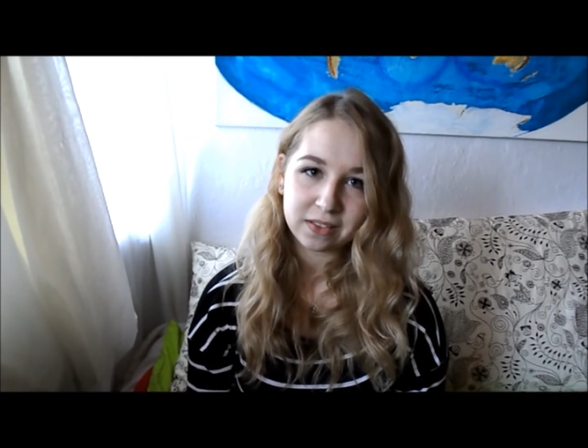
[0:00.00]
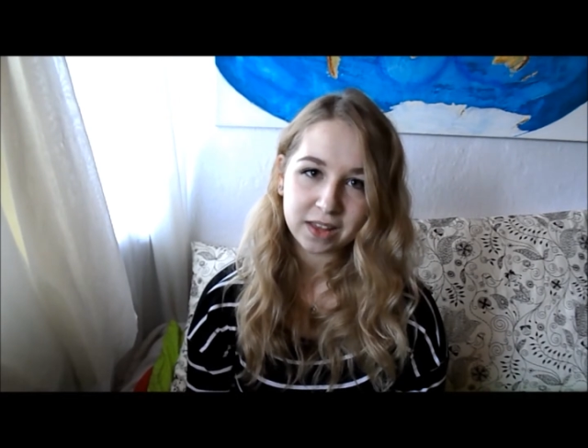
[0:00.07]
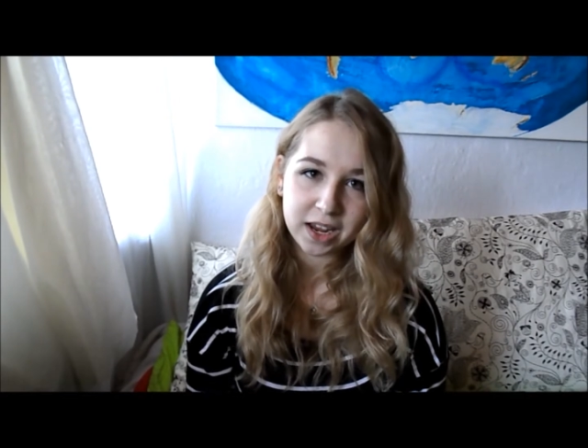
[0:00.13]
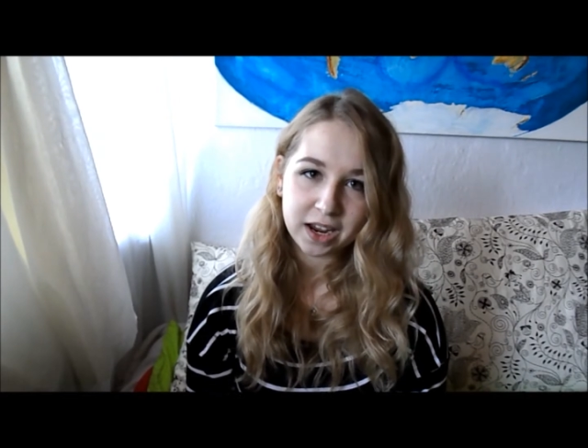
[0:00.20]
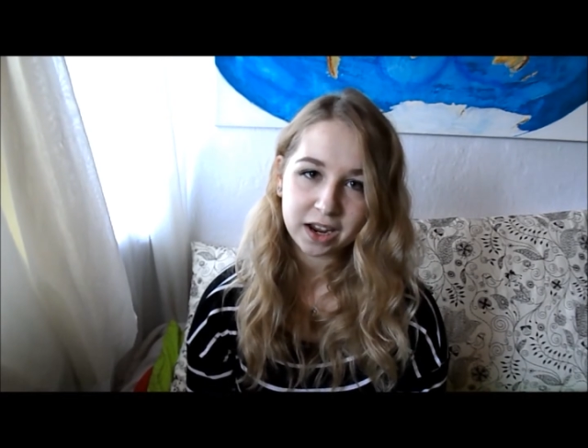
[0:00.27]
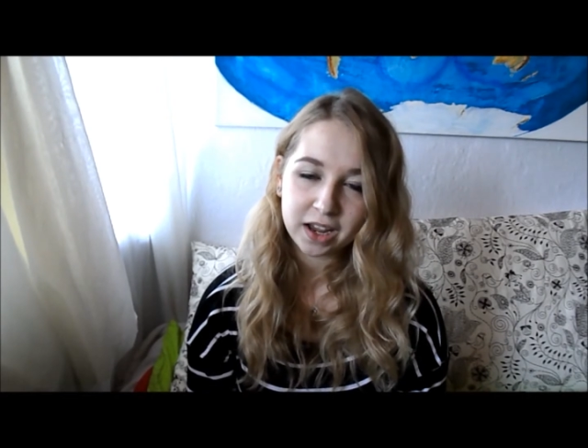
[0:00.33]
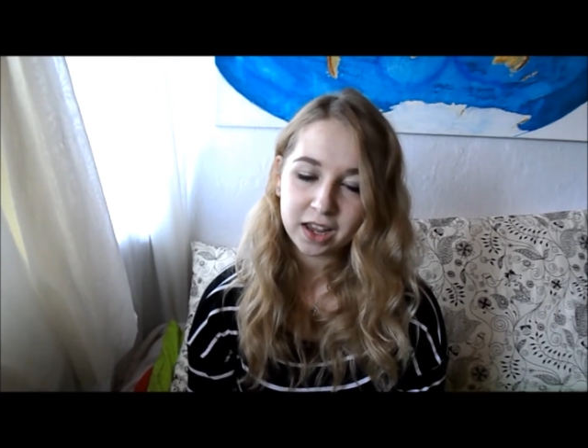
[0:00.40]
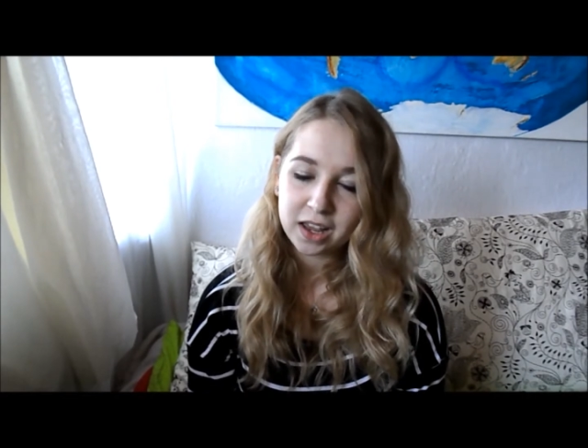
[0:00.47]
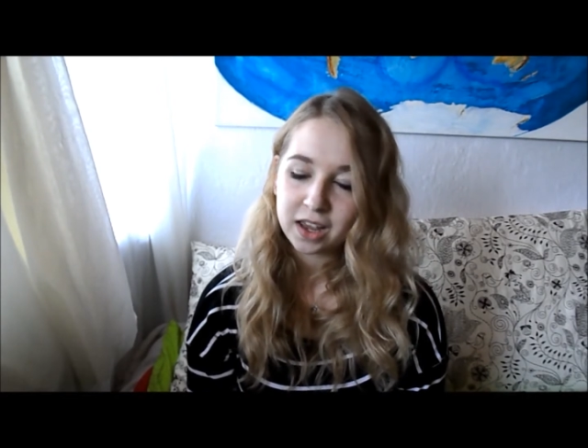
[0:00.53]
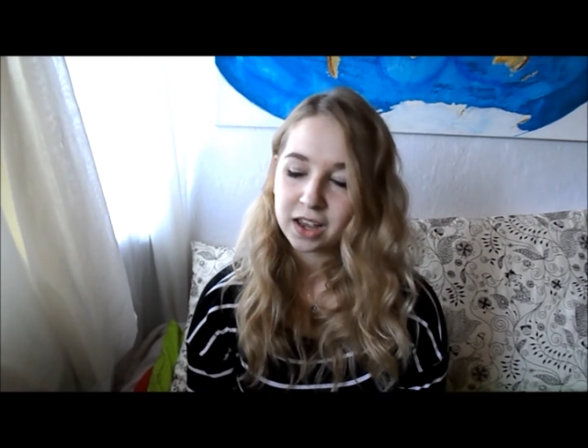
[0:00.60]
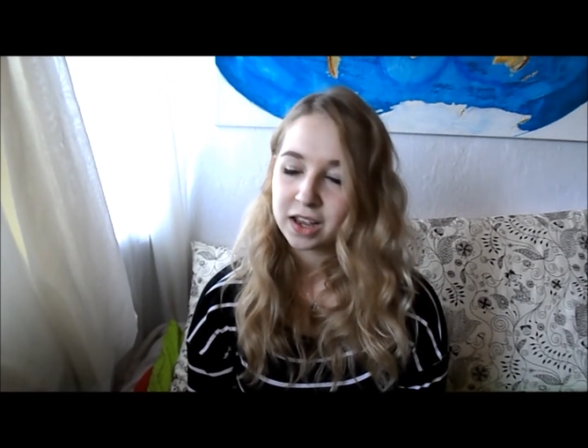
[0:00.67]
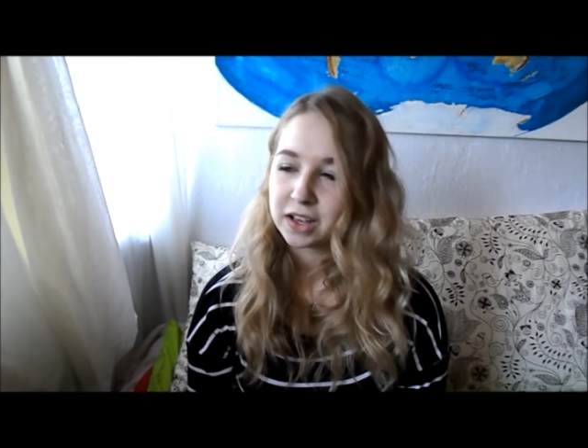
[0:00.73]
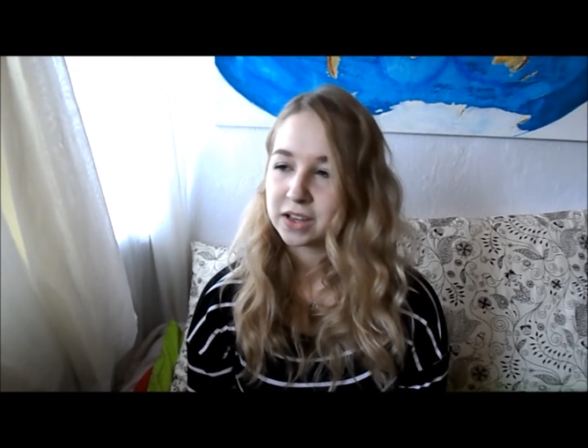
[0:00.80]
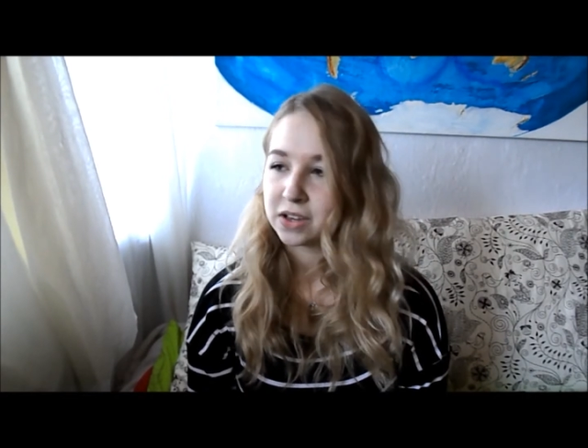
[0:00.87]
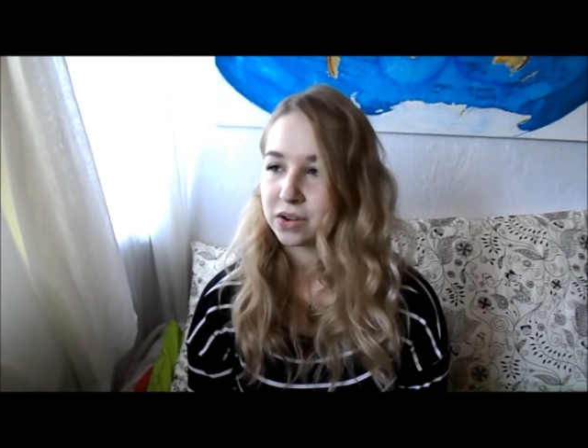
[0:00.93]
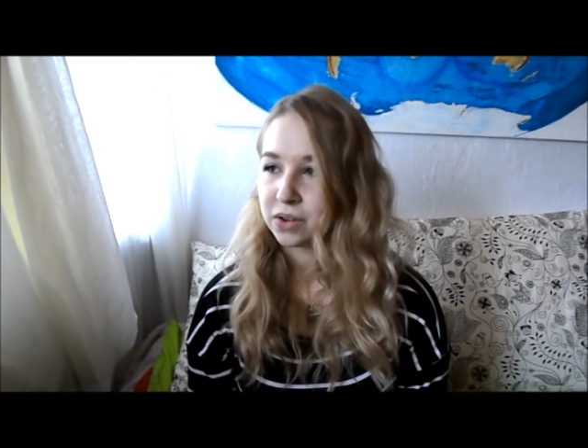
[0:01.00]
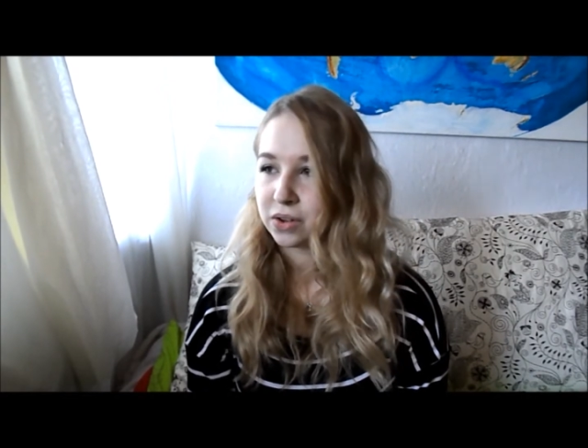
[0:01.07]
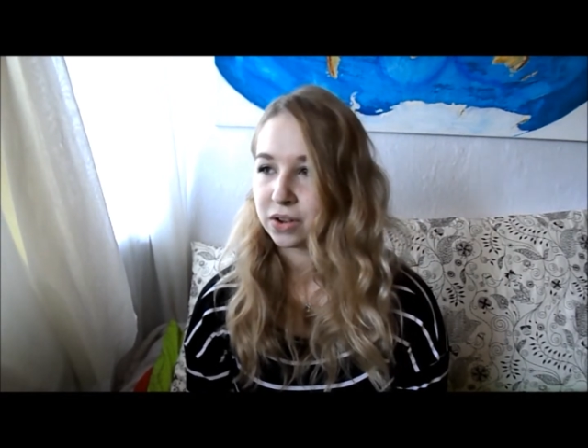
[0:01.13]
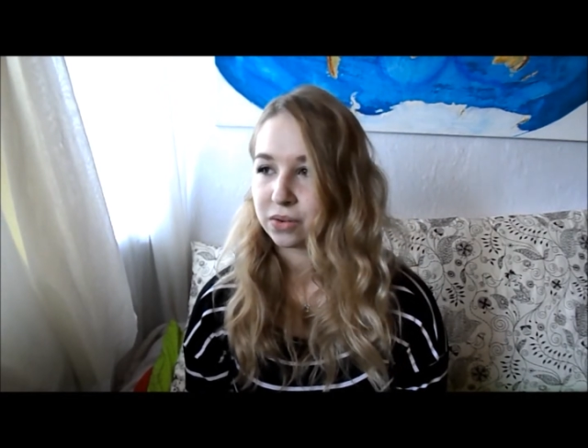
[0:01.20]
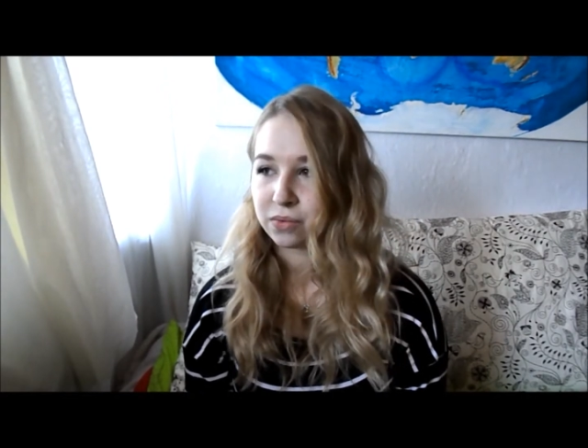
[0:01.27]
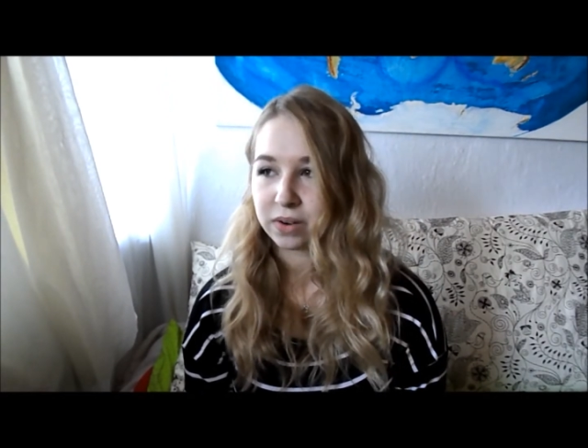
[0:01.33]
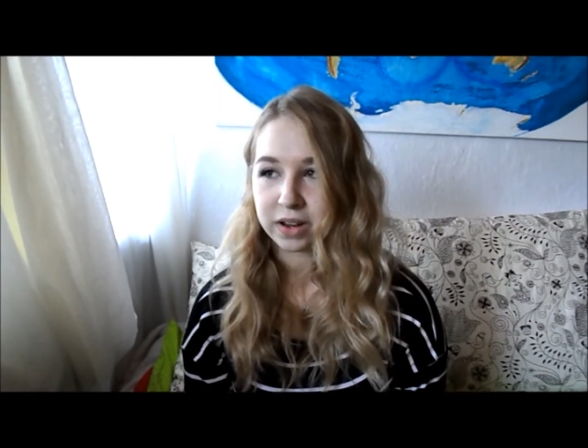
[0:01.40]
there so you
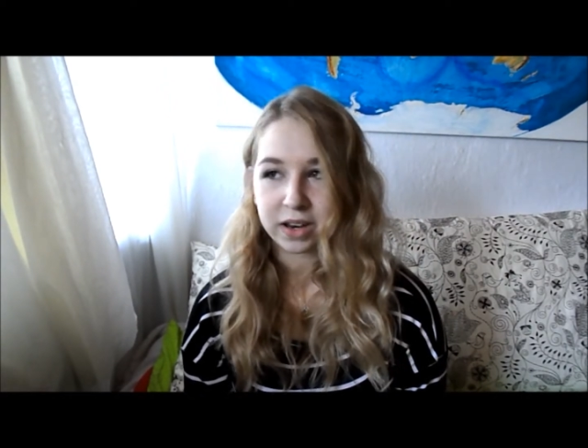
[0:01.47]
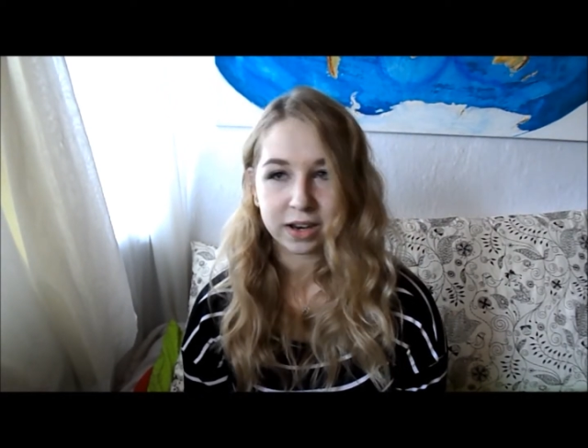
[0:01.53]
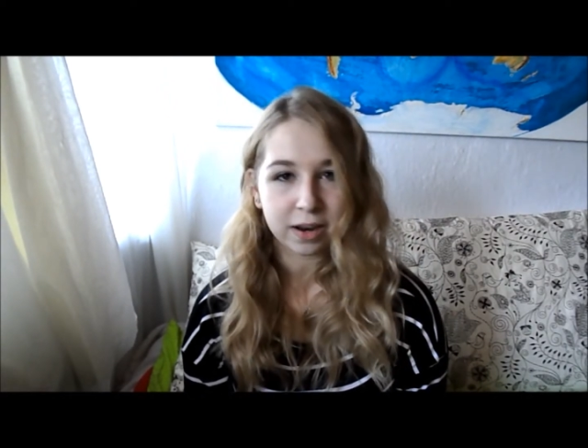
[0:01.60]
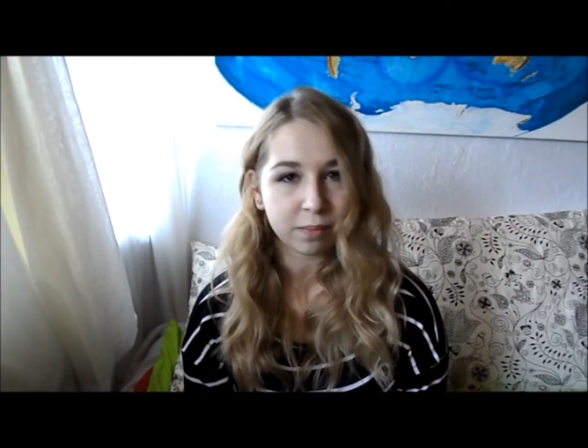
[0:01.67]
can read it.